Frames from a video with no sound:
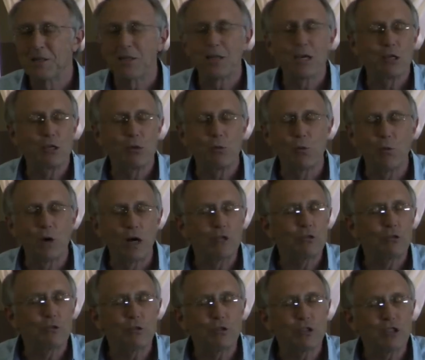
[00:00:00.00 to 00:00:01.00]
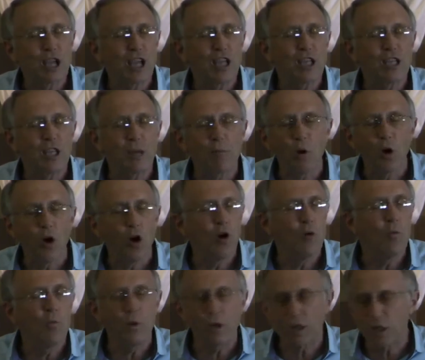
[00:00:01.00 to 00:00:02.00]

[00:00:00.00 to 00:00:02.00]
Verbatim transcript: that you want to take them home